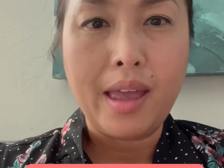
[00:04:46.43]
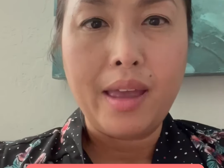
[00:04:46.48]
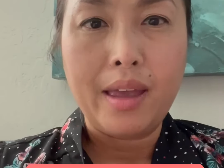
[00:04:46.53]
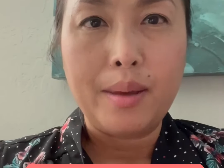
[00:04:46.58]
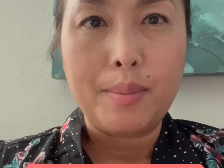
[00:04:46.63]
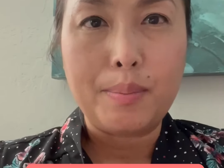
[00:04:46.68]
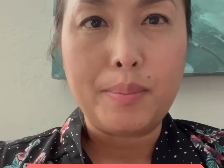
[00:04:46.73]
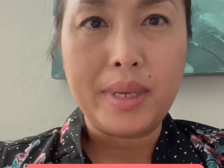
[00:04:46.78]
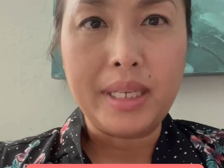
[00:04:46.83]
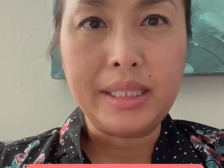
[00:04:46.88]

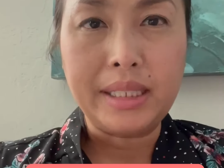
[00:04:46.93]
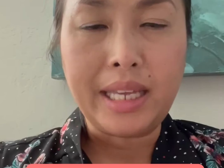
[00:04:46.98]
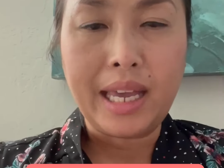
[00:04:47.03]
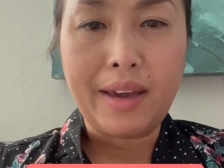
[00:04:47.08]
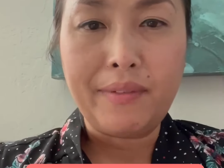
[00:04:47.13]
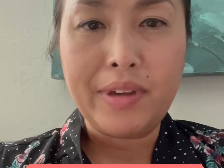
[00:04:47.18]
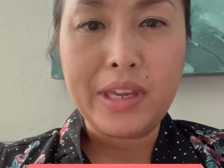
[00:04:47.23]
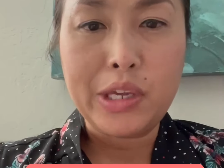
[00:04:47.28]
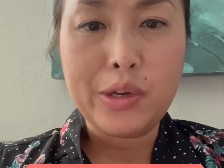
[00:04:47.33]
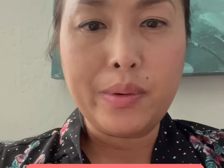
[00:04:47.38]
Miss
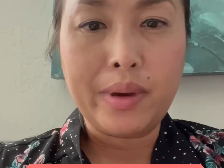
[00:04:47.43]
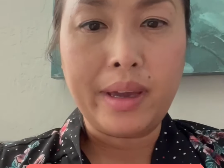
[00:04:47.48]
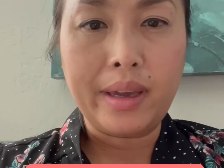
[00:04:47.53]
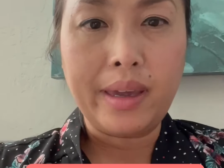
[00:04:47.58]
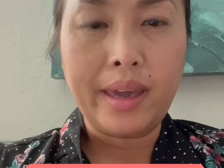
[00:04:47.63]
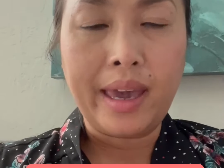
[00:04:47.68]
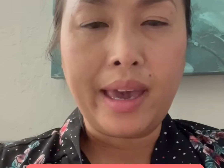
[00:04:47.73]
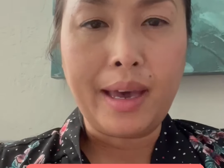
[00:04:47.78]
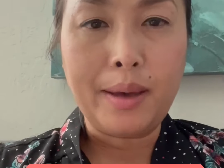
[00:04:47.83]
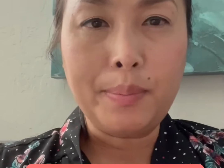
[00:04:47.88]
having you at
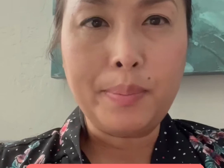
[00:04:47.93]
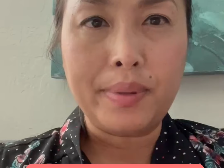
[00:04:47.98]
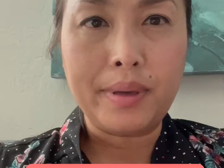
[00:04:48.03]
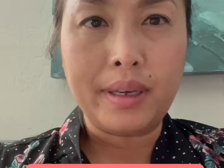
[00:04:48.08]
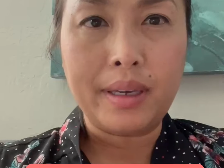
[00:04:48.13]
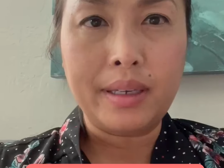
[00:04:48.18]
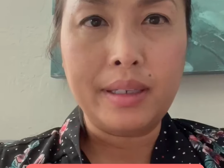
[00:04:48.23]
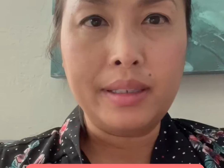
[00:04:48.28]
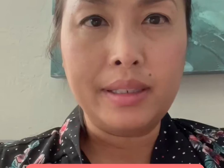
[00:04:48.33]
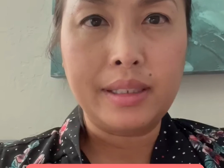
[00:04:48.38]

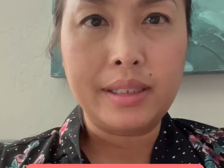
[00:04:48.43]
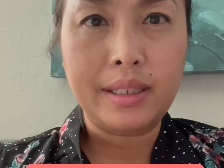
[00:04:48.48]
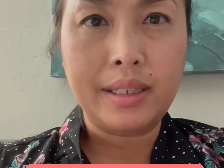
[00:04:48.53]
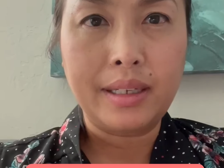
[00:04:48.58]
campus.